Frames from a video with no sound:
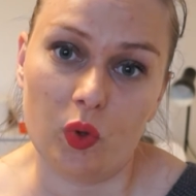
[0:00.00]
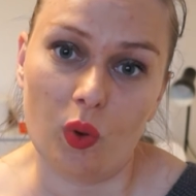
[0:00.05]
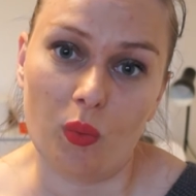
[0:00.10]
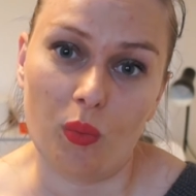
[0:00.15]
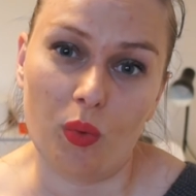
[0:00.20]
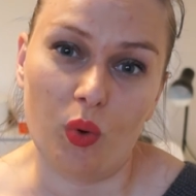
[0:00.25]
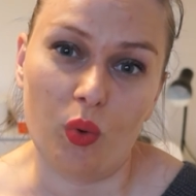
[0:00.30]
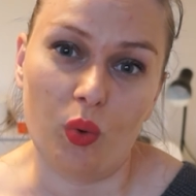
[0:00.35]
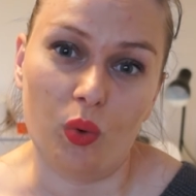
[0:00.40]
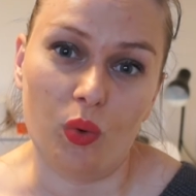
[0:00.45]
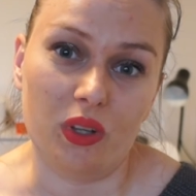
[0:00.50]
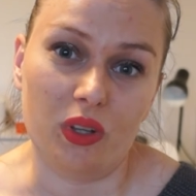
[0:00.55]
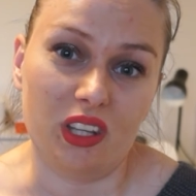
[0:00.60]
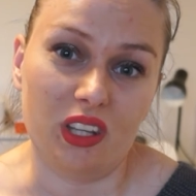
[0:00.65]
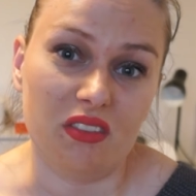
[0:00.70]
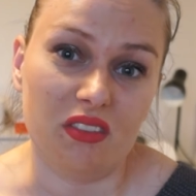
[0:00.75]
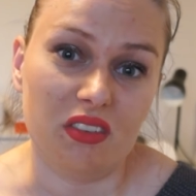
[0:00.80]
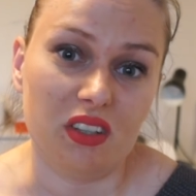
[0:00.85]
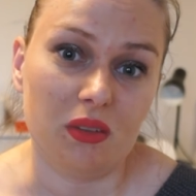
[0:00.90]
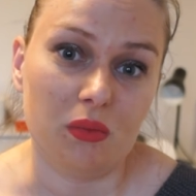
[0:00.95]
more
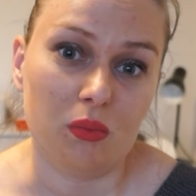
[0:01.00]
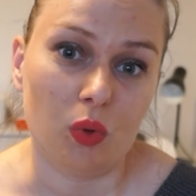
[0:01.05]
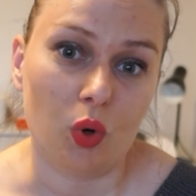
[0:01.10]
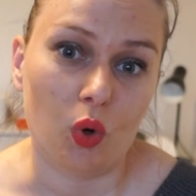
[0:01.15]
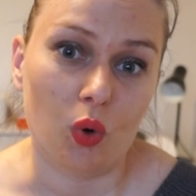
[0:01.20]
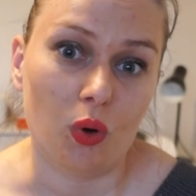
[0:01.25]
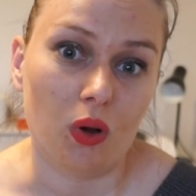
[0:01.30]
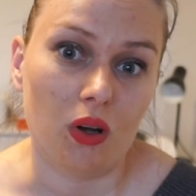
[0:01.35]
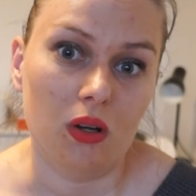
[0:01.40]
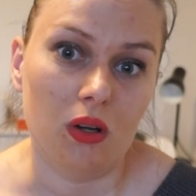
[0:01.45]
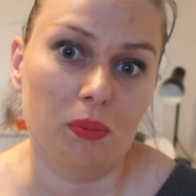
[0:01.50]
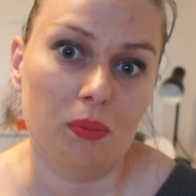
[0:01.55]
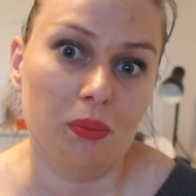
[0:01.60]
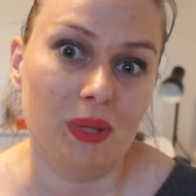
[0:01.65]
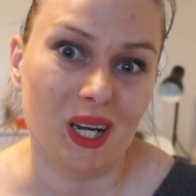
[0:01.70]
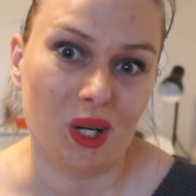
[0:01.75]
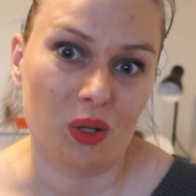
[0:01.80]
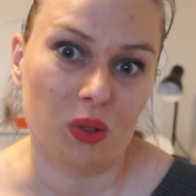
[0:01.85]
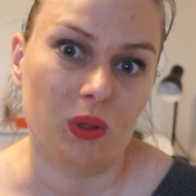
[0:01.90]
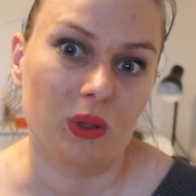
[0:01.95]
even more
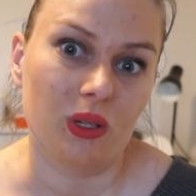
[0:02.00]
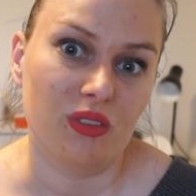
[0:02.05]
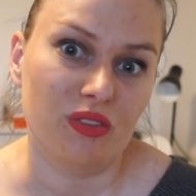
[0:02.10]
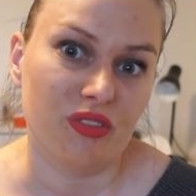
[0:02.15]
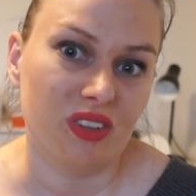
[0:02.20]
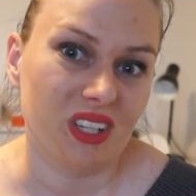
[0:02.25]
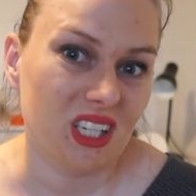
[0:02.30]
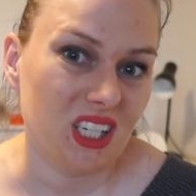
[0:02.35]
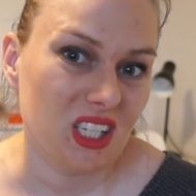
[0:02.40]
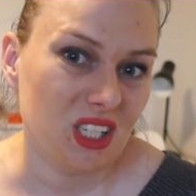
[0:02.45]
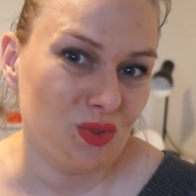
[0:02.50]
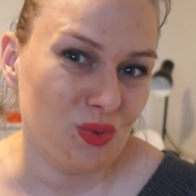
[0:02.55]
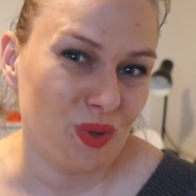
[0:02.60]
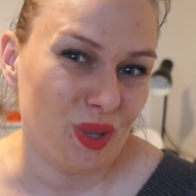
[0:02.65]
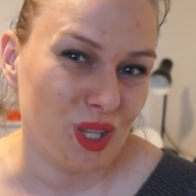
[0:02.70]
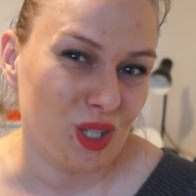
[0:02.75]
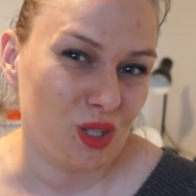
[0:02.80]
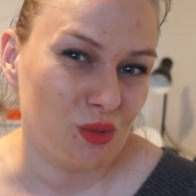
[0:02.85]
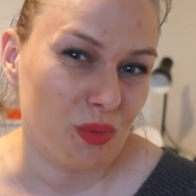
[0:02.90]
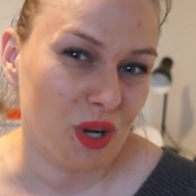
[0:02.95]
powdery finish
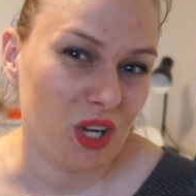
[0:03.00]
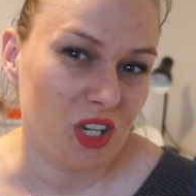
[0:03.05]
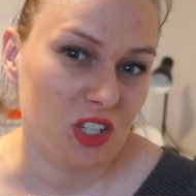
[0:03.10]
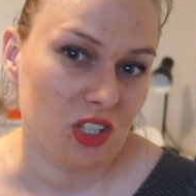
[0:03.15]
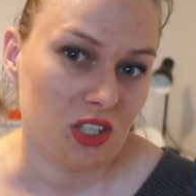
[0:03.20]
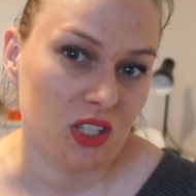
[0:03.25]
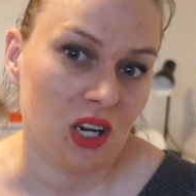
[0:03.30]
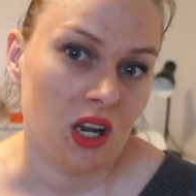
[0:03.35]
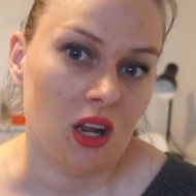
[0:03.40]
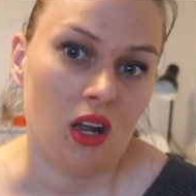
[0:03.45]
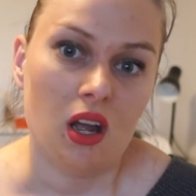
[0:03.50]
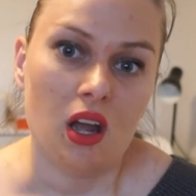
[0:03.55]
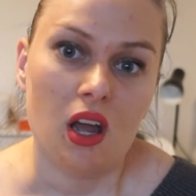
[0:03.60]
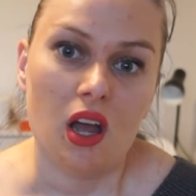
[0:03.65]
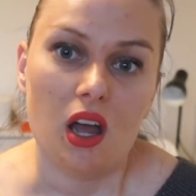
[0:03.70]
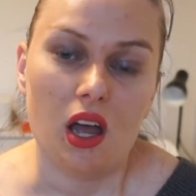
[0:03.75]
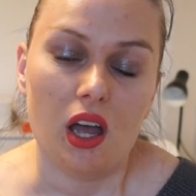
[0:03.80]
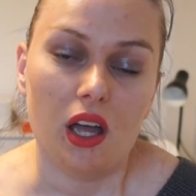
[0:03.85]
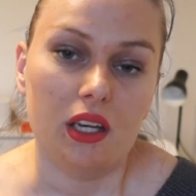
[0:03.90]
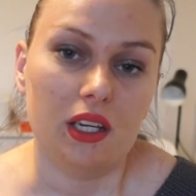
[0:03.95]
with the sponge
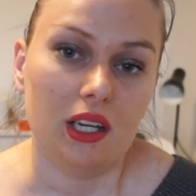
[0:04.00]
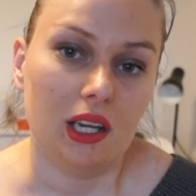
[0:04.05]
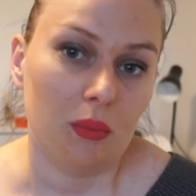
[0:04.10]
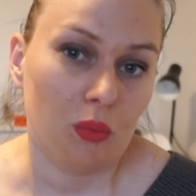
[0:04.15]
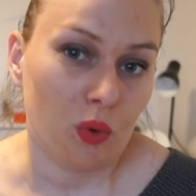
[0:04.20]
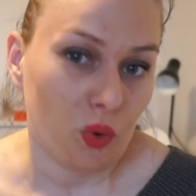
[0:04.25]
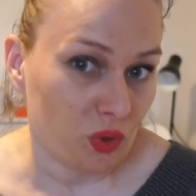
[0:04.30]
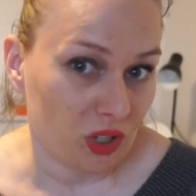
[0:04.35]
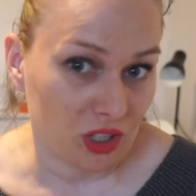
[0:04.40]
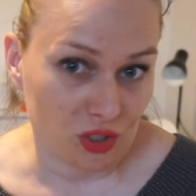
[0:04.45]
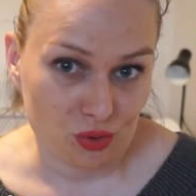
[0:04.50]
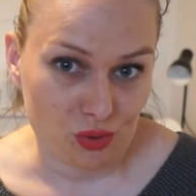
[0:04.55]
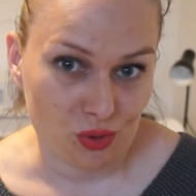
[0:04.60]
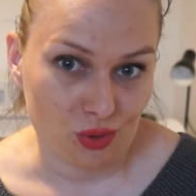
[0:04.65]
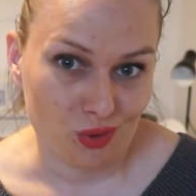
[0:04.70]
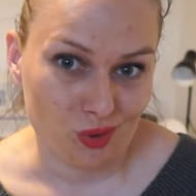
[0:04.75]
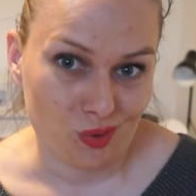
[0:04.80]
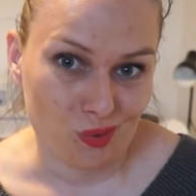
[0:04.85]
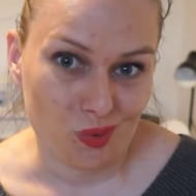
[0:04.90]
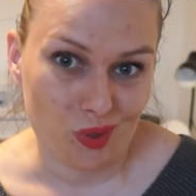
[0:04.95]
and a more
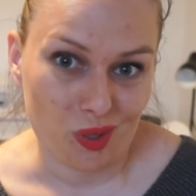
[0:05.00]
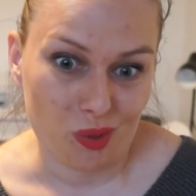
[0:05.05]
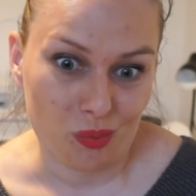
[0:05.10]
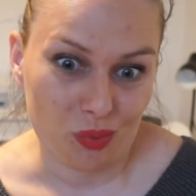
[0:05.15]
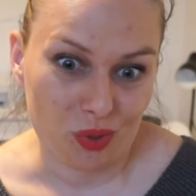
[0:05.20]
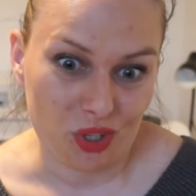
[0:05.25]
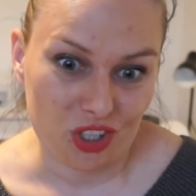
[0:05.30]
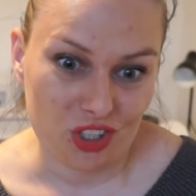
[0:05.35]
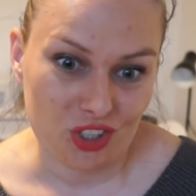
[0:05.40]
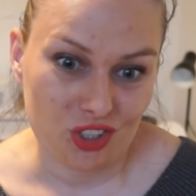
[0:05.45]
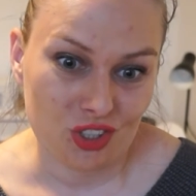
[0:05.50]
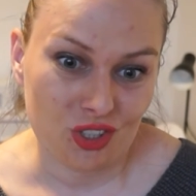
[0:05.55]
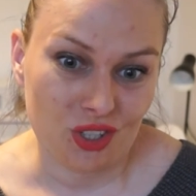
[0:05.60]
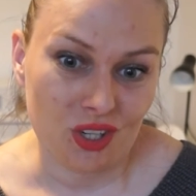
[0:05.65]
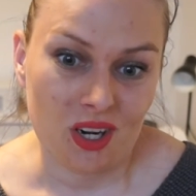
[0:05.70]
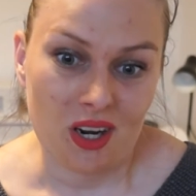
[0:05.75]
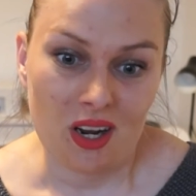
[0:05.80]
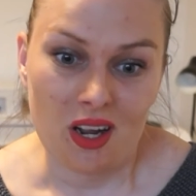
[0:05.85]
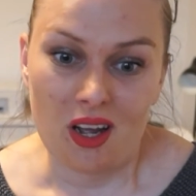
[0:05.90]
natural look with the brush.